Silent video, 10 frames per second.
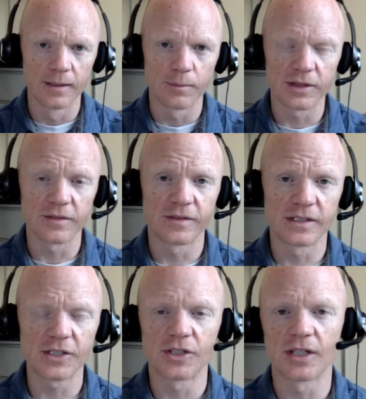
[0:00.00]
But the
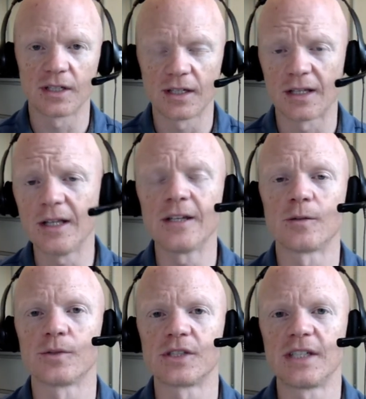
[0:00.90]
physician, the, the clinic
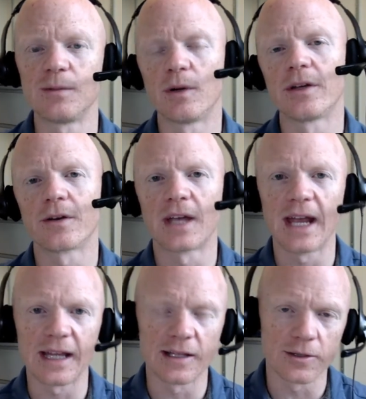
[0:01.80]
will see, well, you're
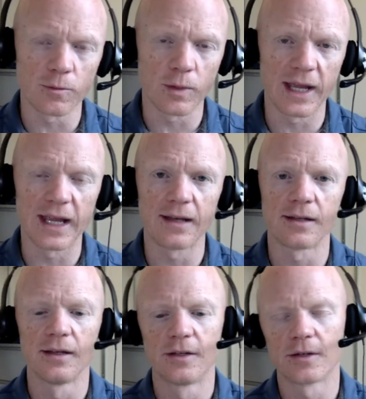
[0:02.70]
gaining a little weight,
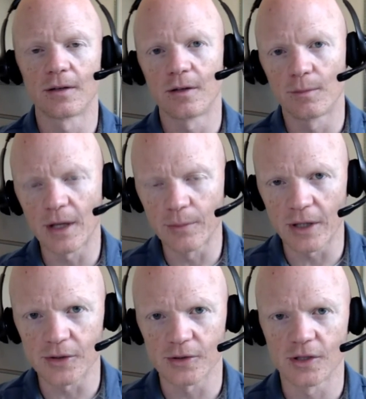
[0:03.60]
your, your blood
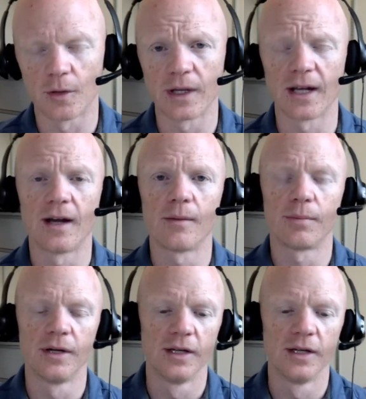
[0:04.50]
pressure's going up.